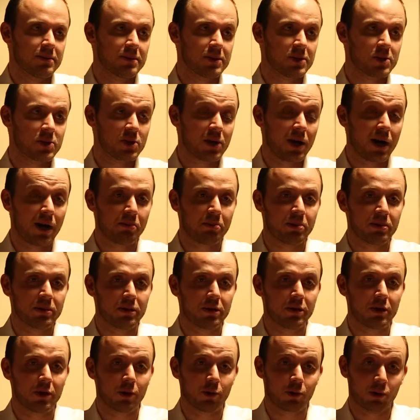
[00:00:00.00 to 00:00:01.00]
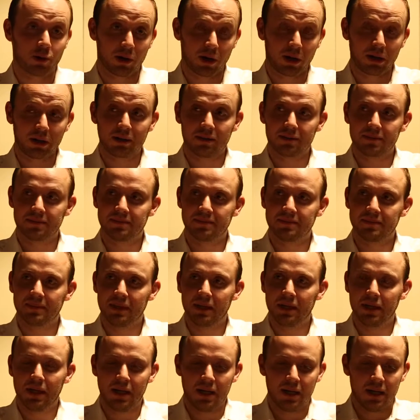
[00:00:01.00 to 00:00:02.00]
stop in New York,
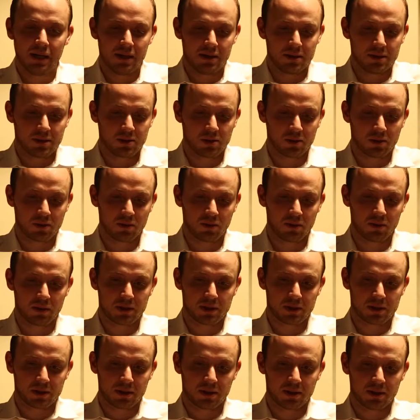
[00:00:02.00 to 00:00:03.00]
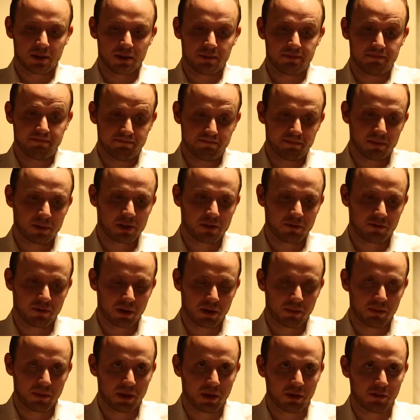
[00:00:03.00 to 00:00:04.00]
so it's a
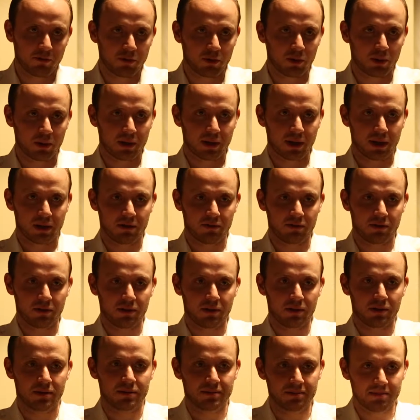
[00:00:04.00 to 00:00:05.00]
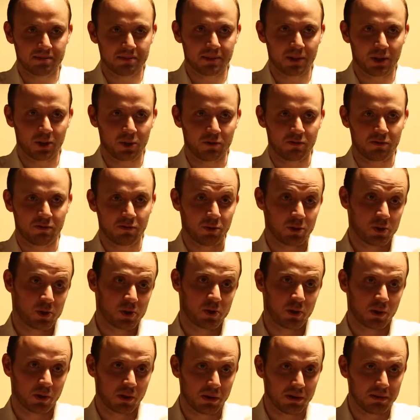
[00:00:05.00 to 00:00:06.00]
very meaningful kind of a full
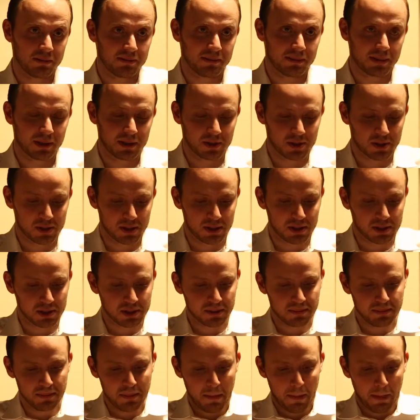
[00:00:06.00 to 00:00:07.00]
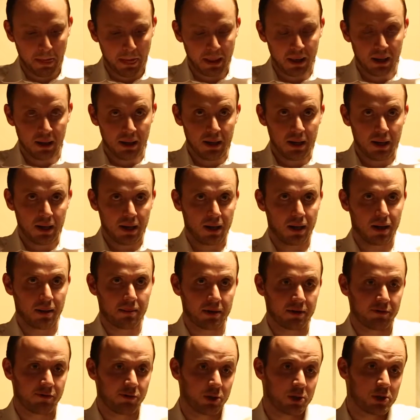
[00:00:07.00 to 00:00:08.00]
circle in a sense.
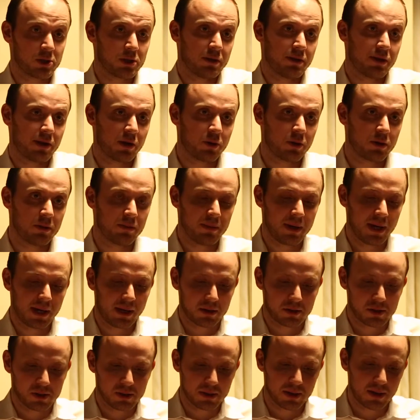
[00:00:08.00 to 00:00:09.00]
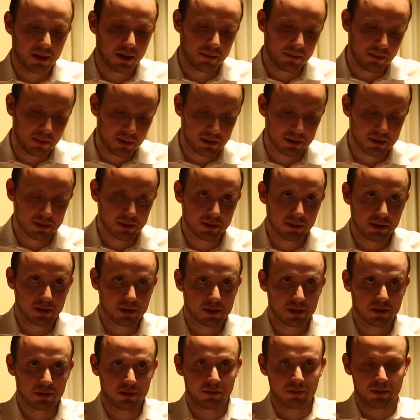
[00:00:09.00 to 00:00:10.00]
Unfortunately, they couldn't make it tonight, but they
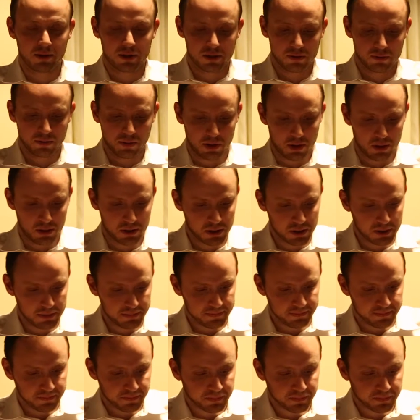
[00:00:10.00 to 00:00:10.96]
send their best wishes.